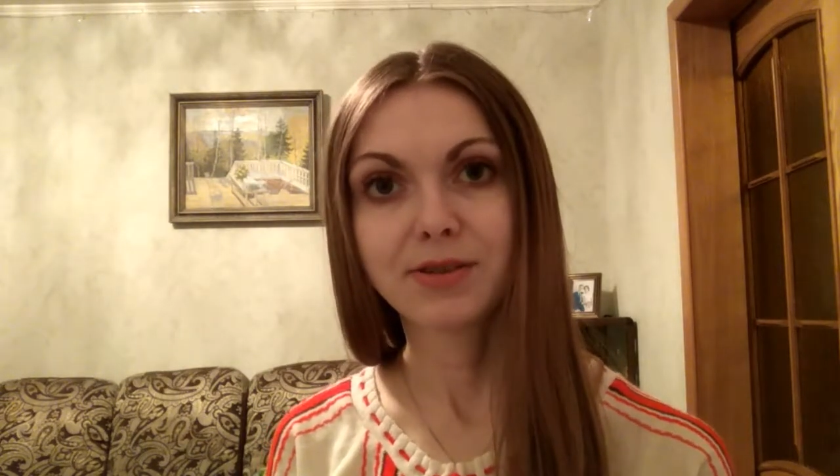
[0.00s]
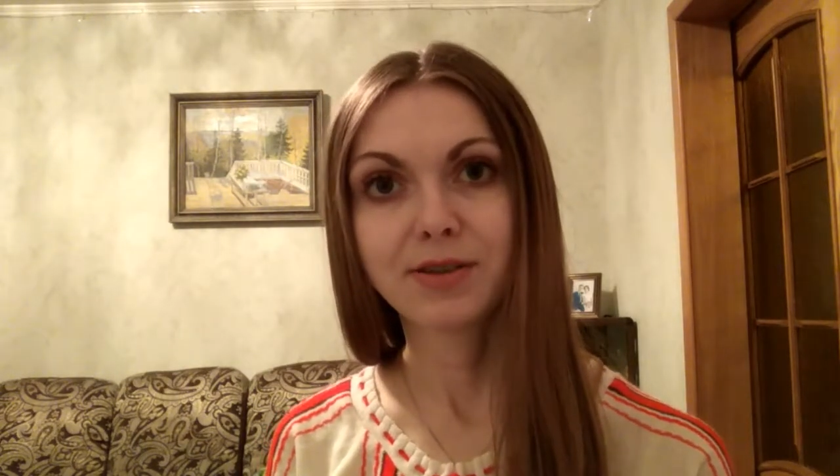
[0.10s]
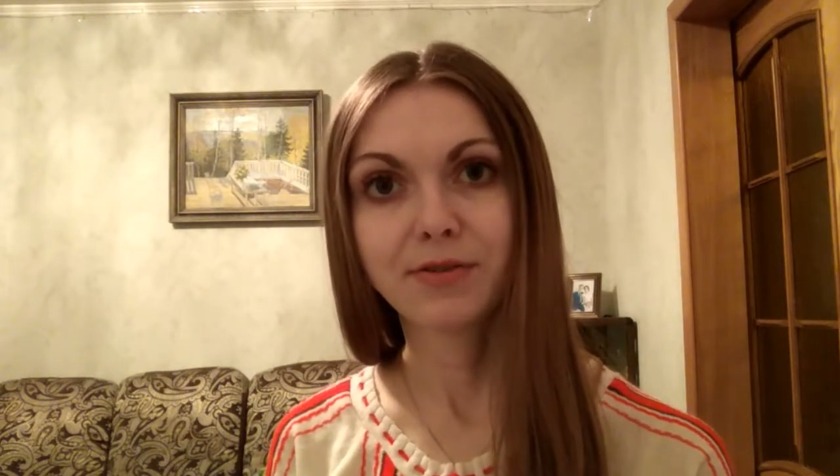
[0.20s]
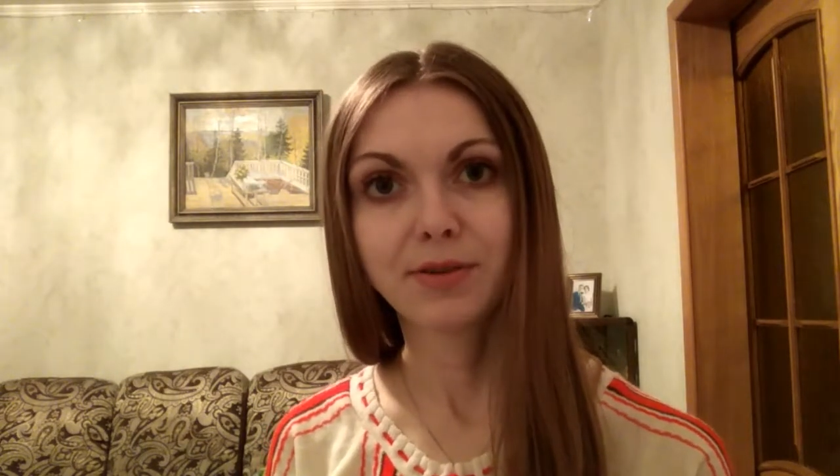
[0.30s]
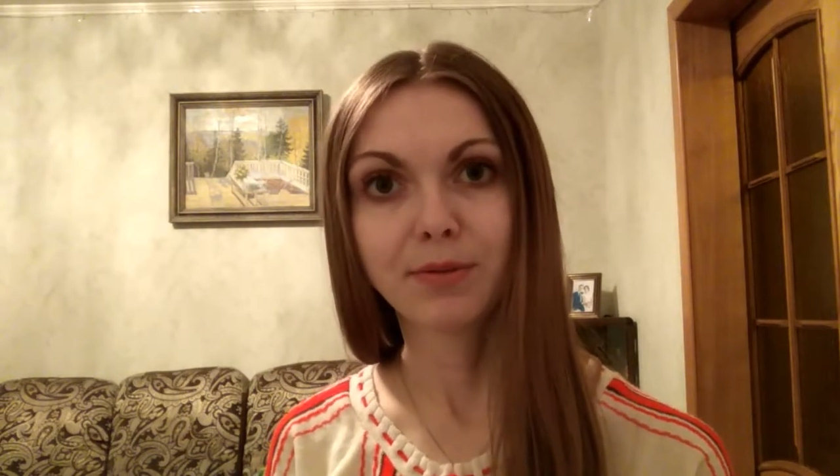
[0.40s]

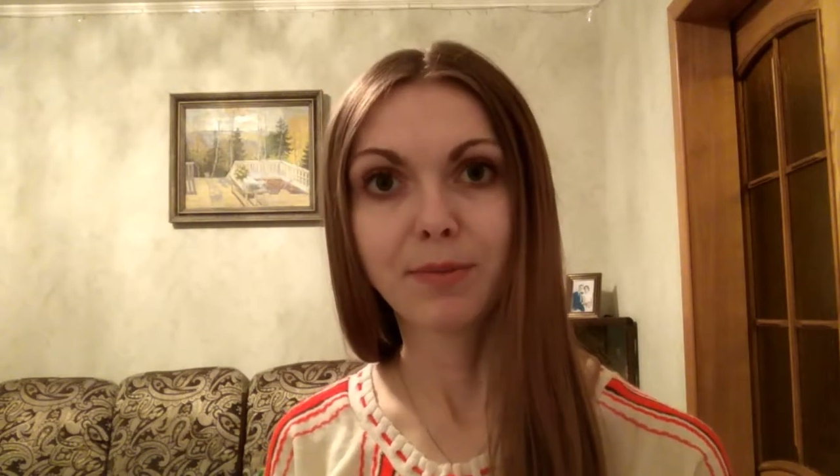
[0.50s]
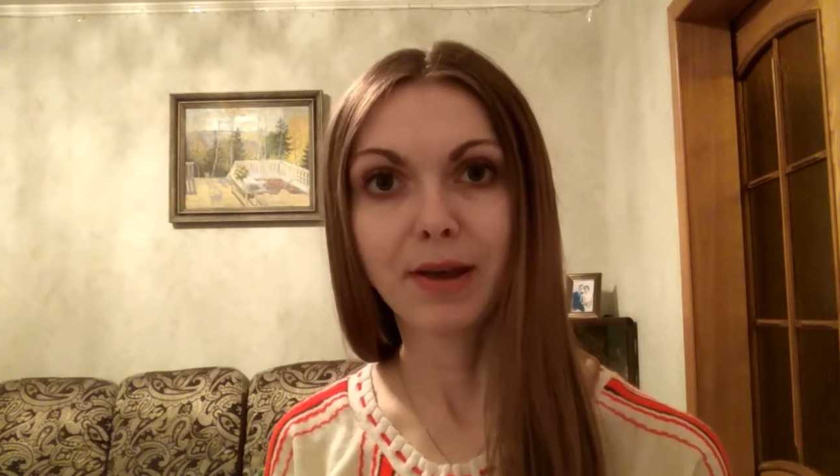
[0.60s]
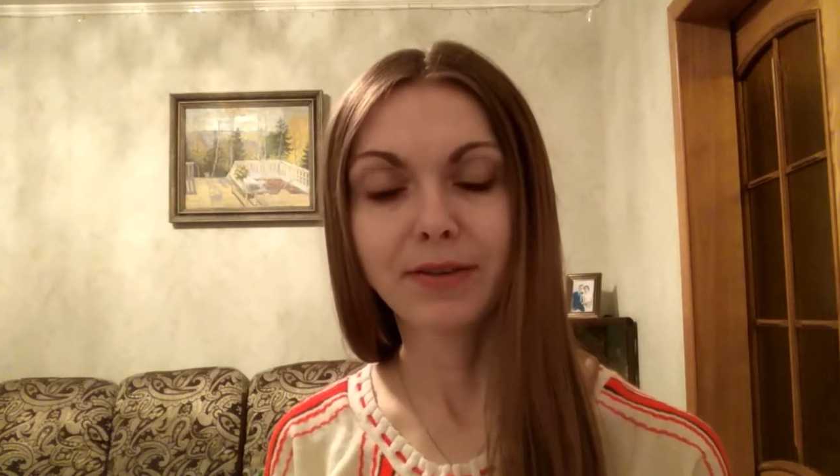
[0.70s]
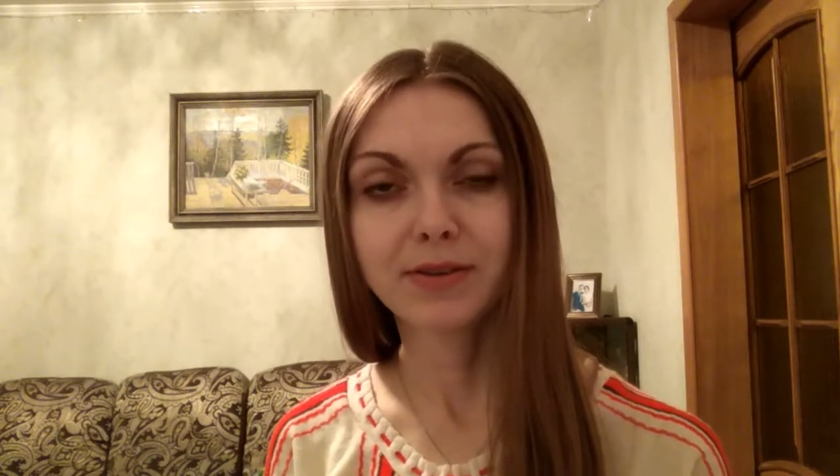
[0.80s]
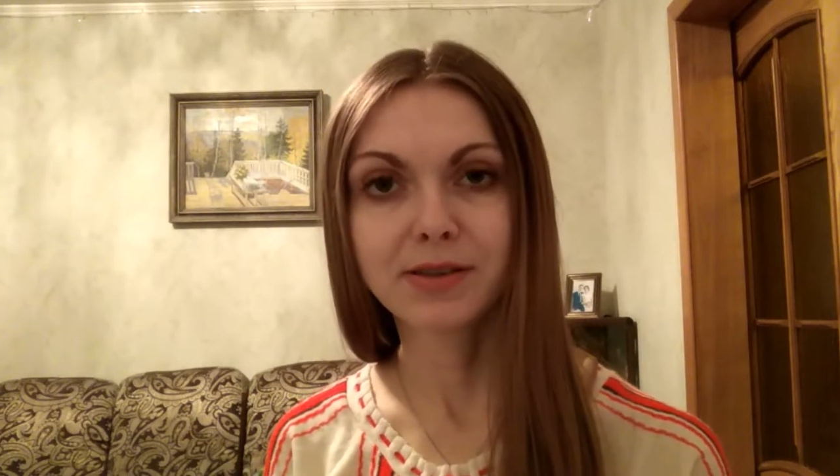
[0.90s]
different
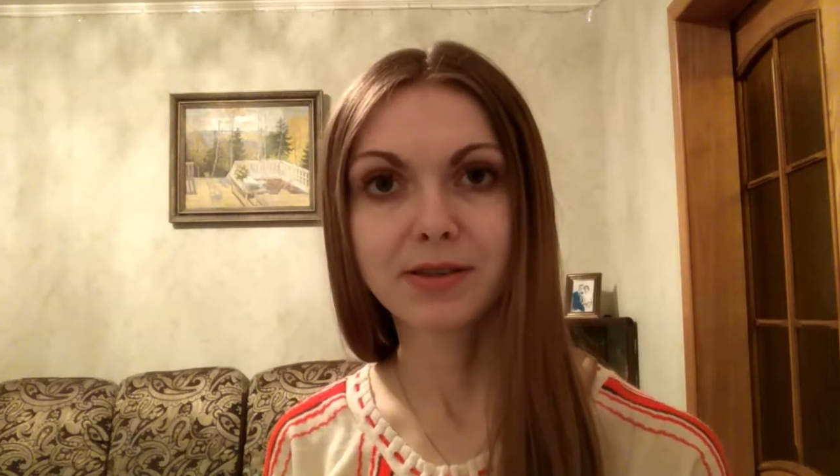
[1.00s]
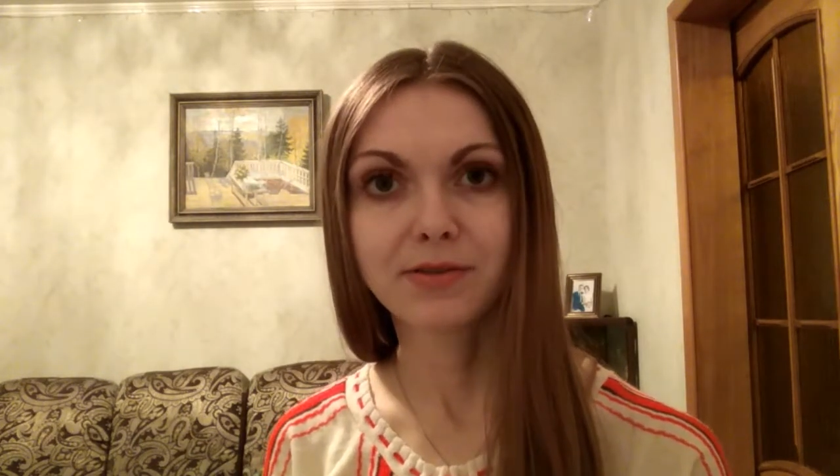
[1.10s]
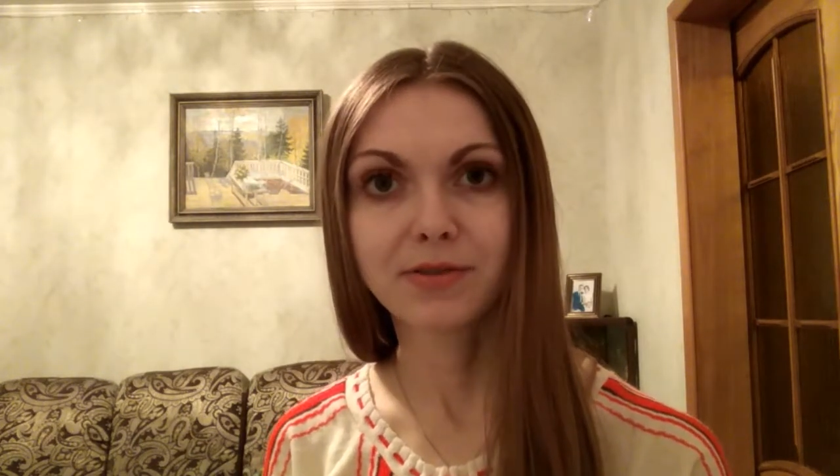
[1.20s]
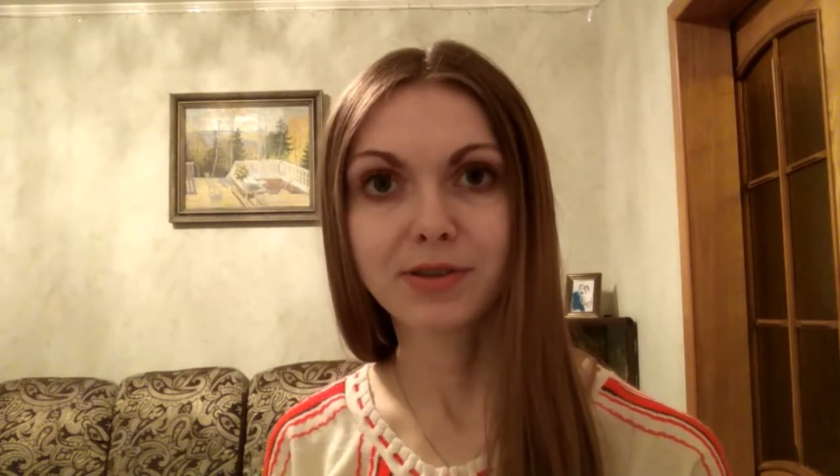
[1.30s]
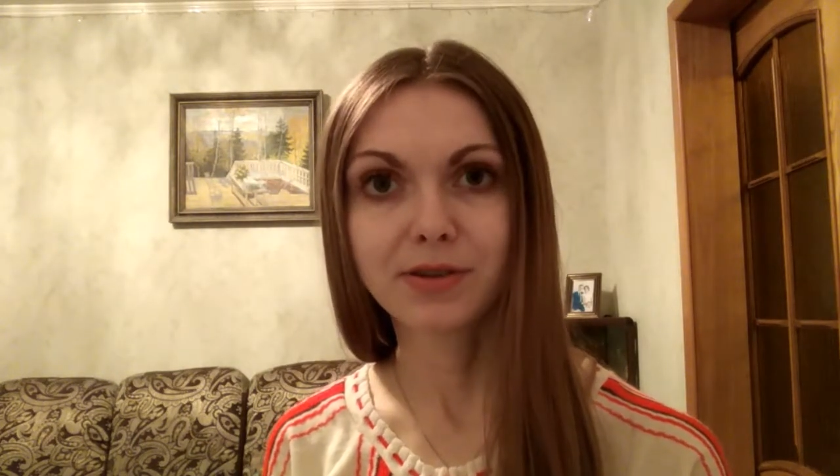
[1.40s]
methods
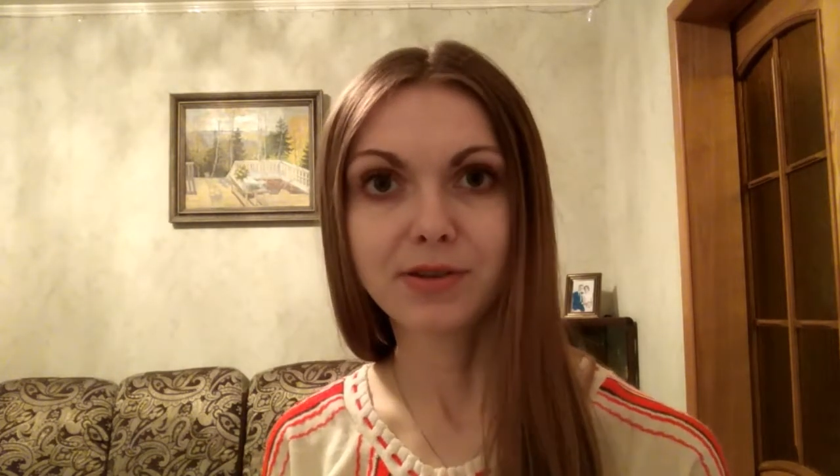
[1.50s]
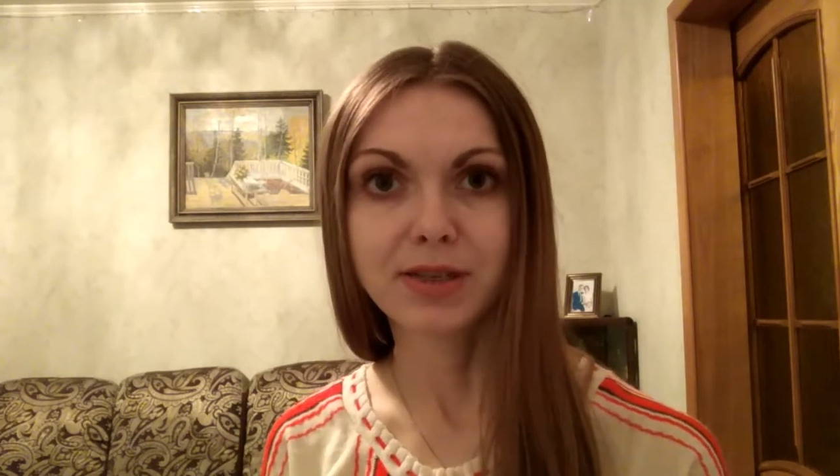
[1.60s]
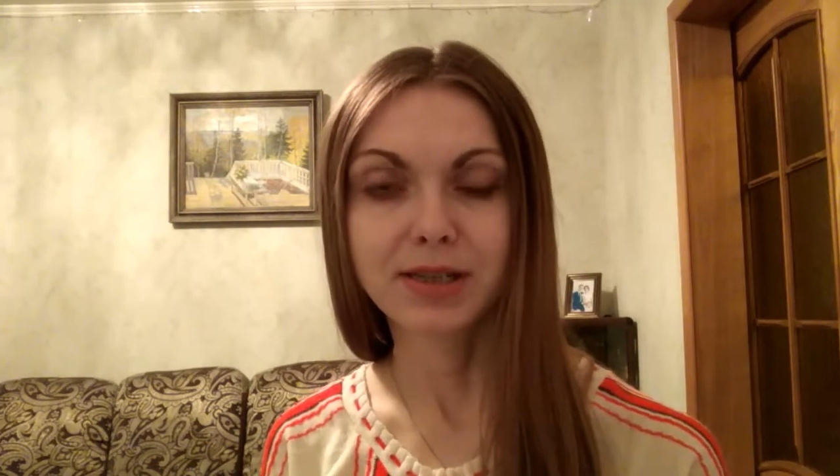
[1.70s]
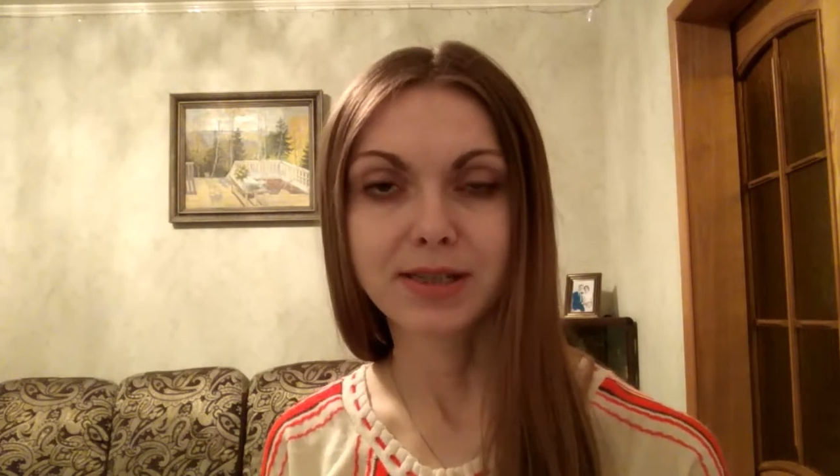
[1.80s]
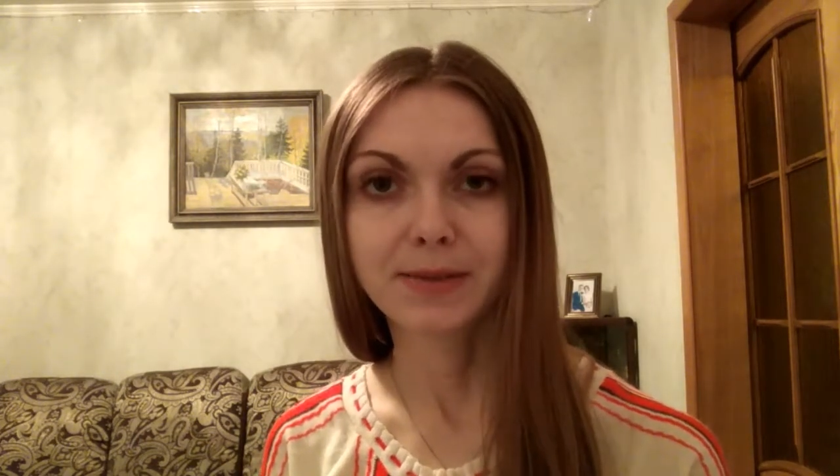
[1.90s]
and
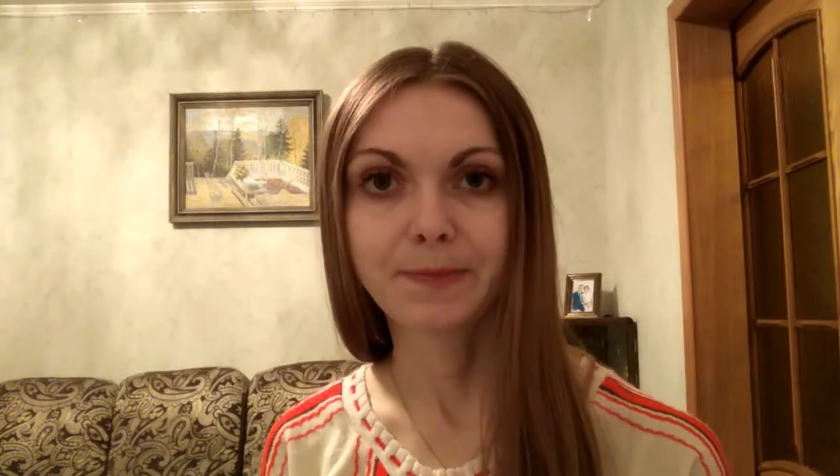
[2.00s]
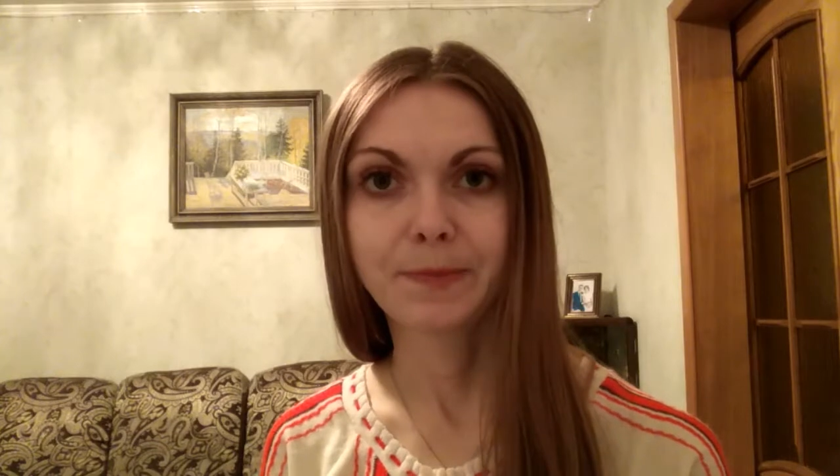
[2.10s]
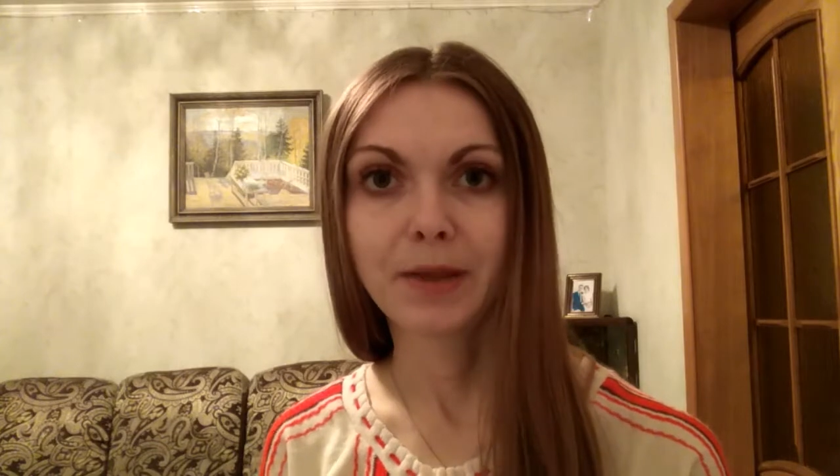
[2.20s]
resources.